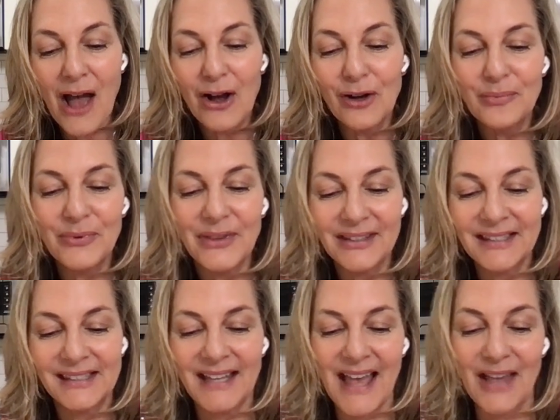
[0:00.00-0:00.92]
I hope
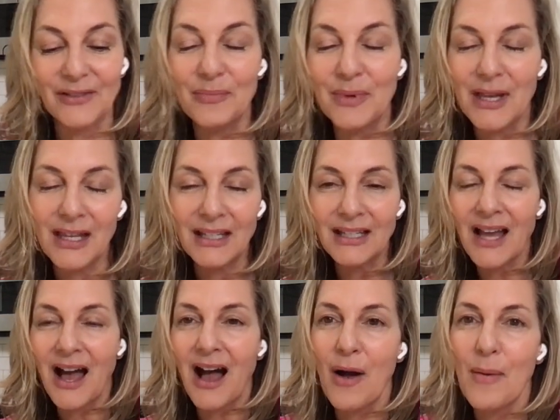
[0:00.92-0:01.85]
this has been
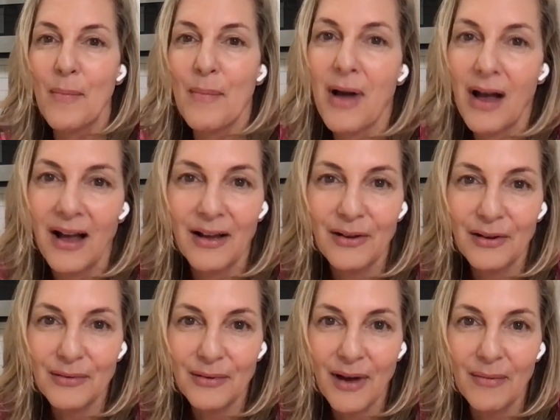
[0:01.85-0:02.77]

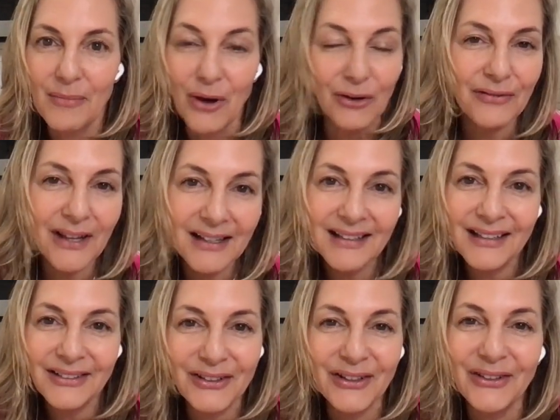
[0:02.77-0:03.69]
motivating
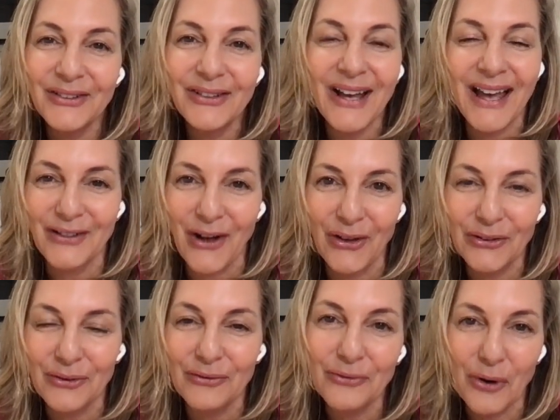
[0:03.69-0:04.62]
to you and
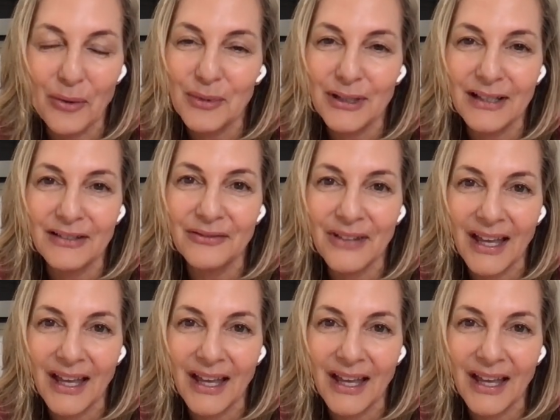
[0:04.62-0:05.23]
also informative,